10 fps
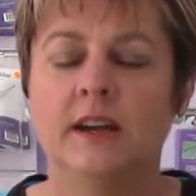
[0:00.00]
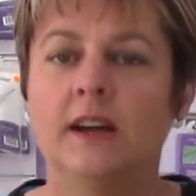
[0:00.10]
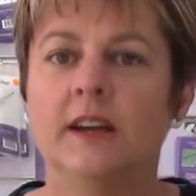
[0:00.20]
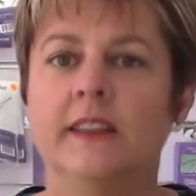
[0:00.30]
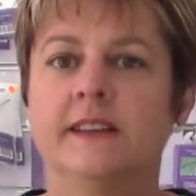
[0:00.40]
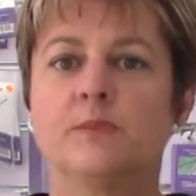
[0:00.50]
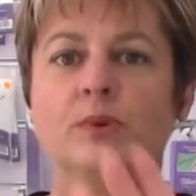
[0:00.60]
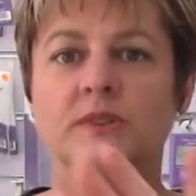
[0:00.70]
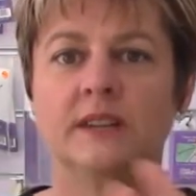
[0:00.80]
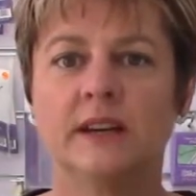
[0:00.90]
that's
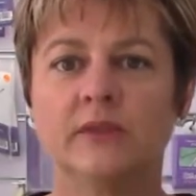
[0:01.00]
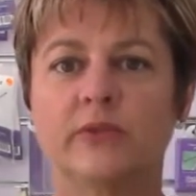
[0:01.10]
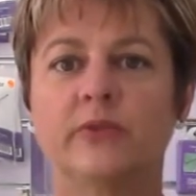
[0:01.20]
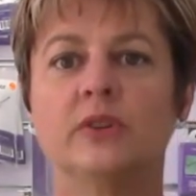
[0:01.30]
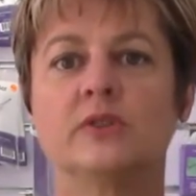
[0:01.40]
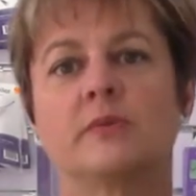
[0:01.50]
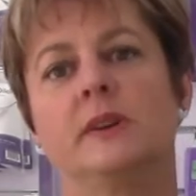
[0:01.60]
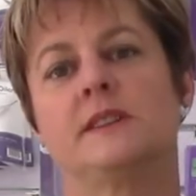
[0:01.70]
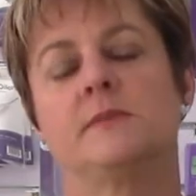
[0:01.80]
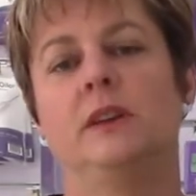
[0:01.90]
put down first
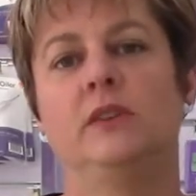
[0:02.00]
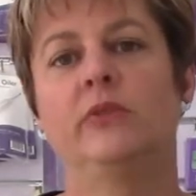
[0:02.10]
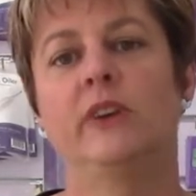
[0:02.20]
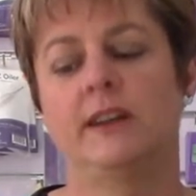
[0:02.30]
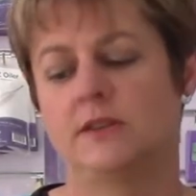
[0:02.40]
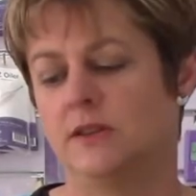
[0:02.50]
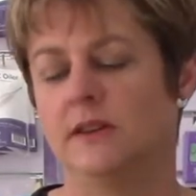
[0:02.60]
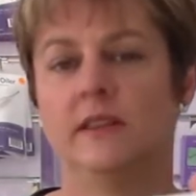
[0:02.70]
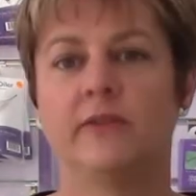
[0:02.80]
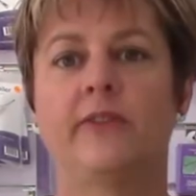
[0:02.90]
when it's manufactured,
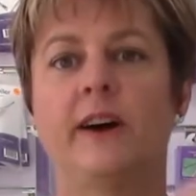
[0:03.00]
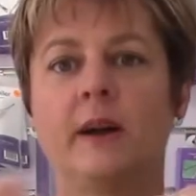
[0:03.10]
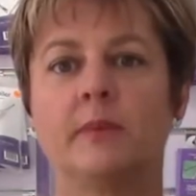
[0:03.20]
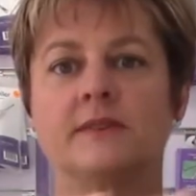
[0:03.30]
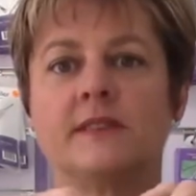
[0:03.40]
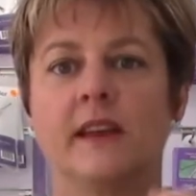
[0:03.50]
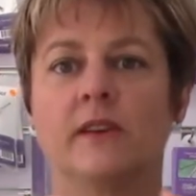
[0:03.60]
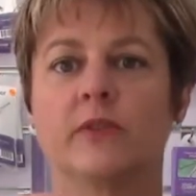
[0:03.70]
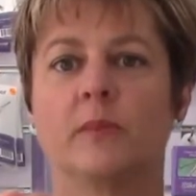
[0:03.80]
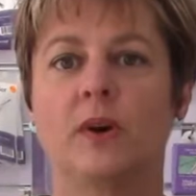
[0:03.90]
and the fibers then
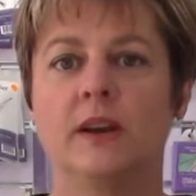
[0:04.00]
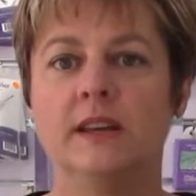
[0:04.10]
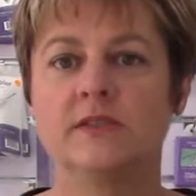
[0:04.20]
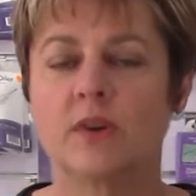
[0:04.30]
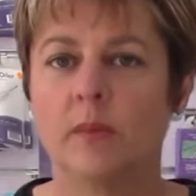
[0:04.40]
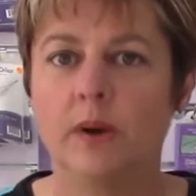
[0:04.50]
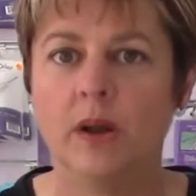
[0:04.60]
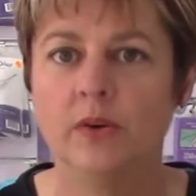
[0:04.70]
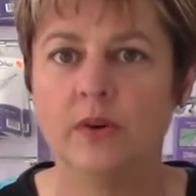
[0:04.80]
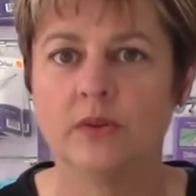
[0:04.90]
of the polyester are
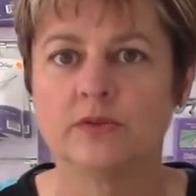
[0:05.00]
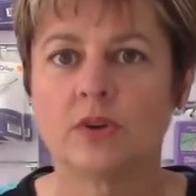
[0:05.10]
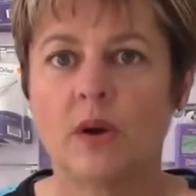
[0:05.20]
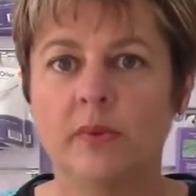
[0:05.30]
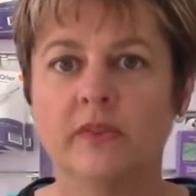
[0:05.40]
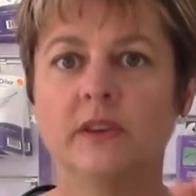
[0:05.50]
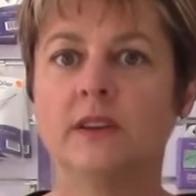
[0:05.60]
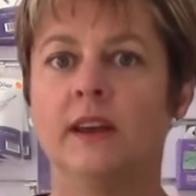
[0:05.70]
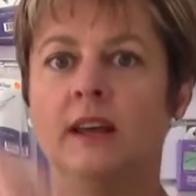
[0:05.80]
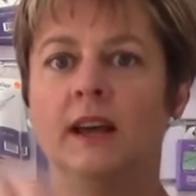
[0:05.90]
blown on top of
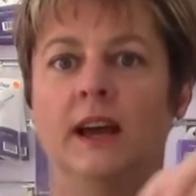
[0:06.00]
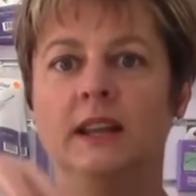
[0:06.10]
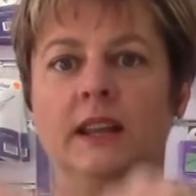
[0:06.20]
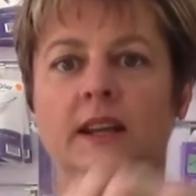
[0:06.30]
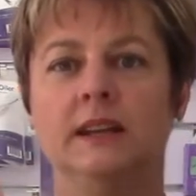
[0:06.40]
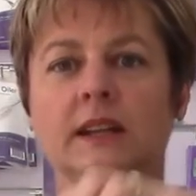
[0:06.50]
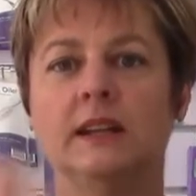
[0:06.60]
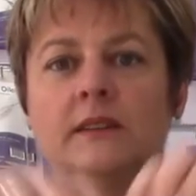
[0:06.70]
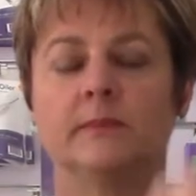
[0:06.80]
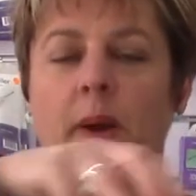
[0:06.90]
it and then
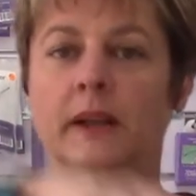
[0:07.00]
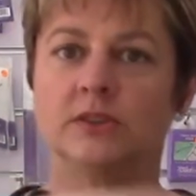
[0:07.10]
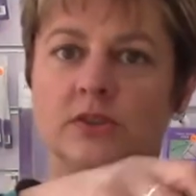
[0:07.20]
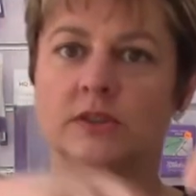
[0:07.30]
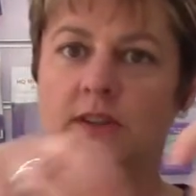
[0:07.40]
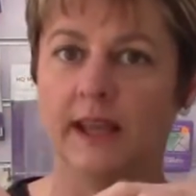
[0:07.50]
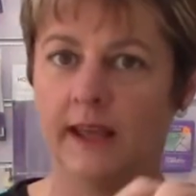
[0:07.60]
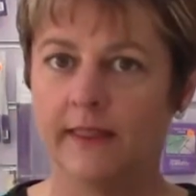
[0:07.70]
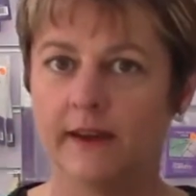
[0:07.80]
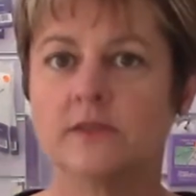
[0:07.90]
needle punched
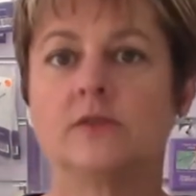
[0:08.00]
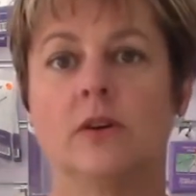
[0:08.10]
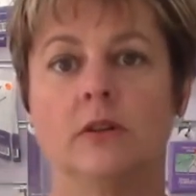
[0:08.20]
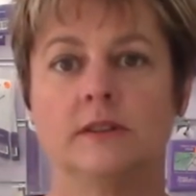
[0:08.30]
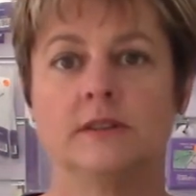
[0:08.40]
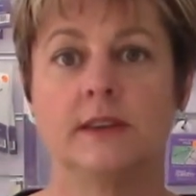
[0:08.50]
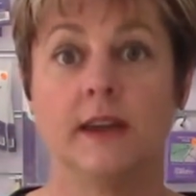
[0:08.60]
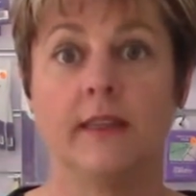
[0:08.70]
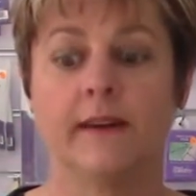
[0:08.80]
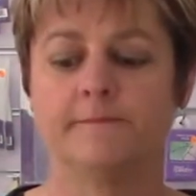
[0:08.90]
together to hold it
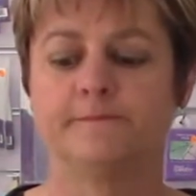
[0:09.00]
together.